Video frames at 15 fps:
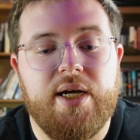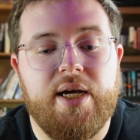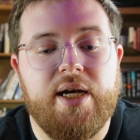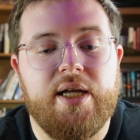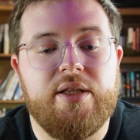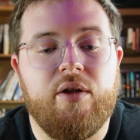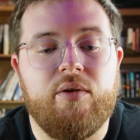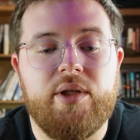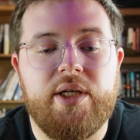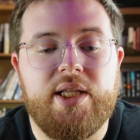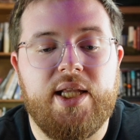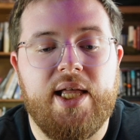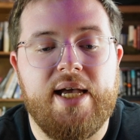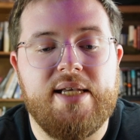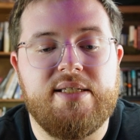The only
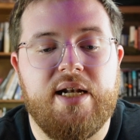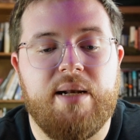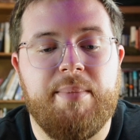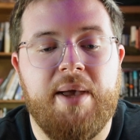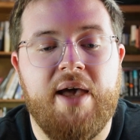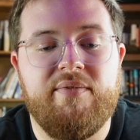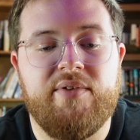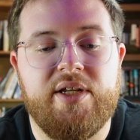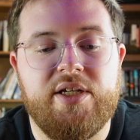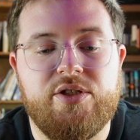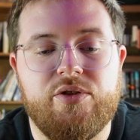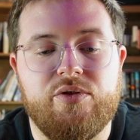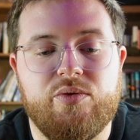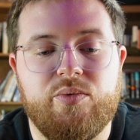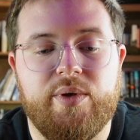class that I'm having issues